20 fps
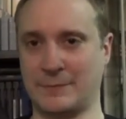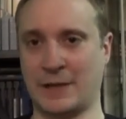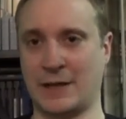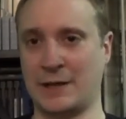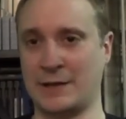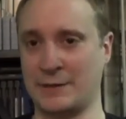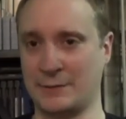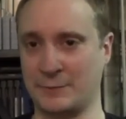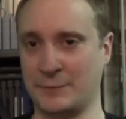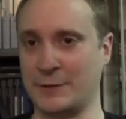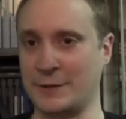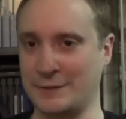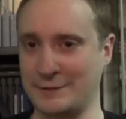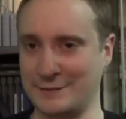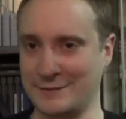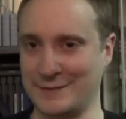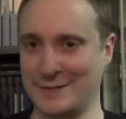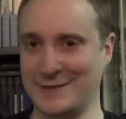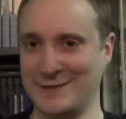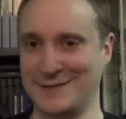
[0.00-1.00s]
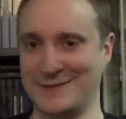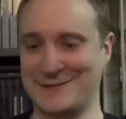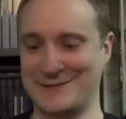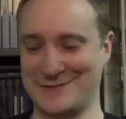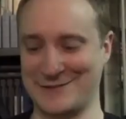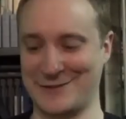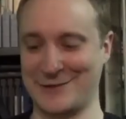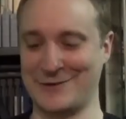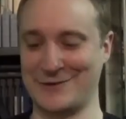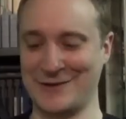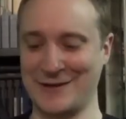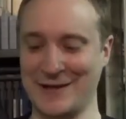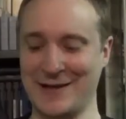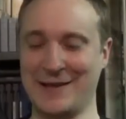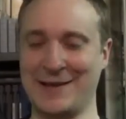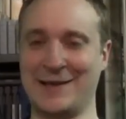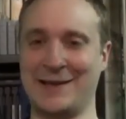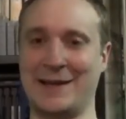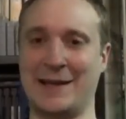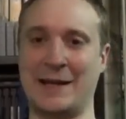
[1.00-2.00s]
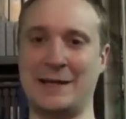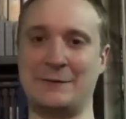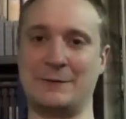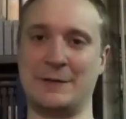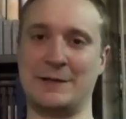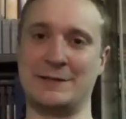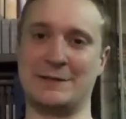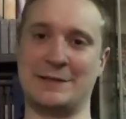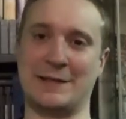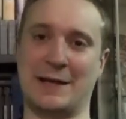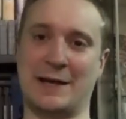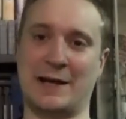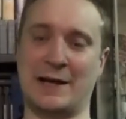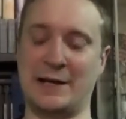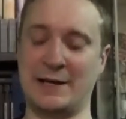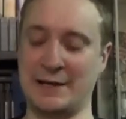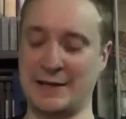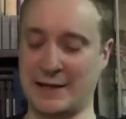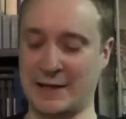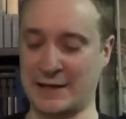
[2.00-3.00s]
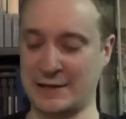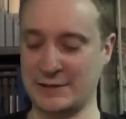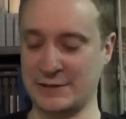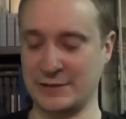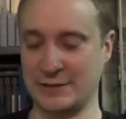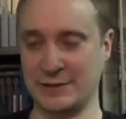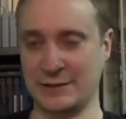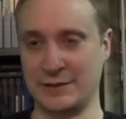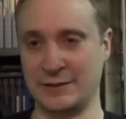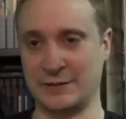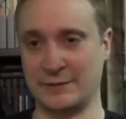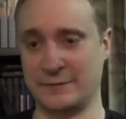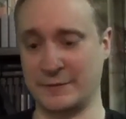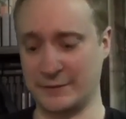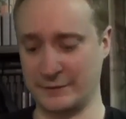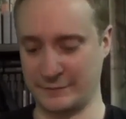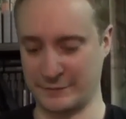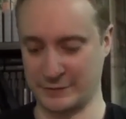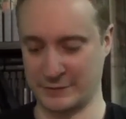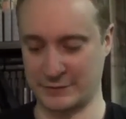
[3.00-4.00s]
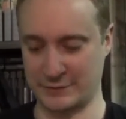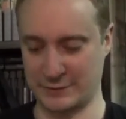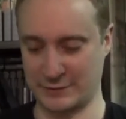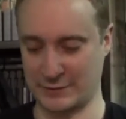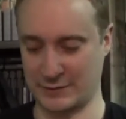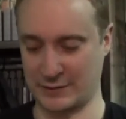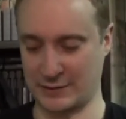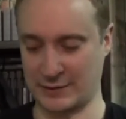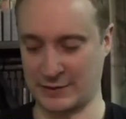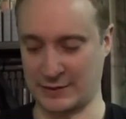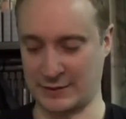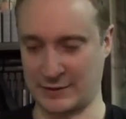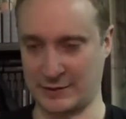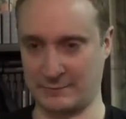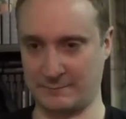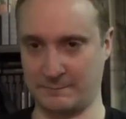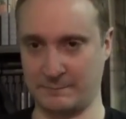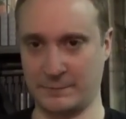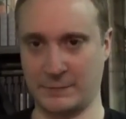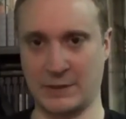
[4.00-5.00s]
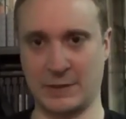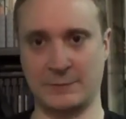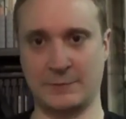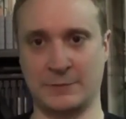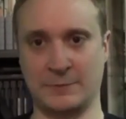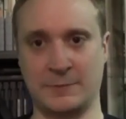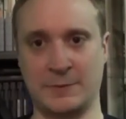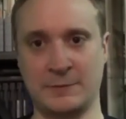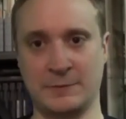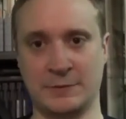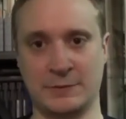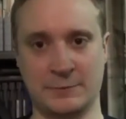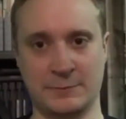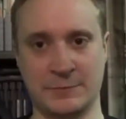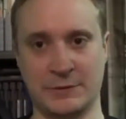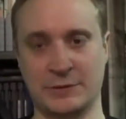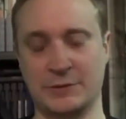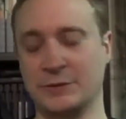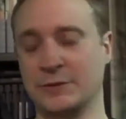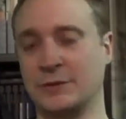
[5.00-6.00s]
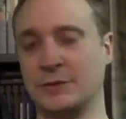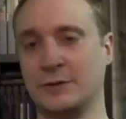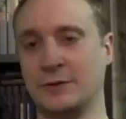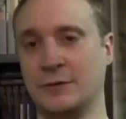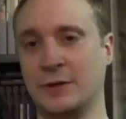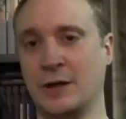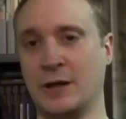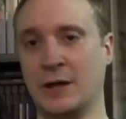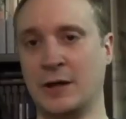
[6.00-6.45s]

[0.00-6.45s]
I can wait. So anyways, I actually, the very first couple of Amiibos I'm going to show you,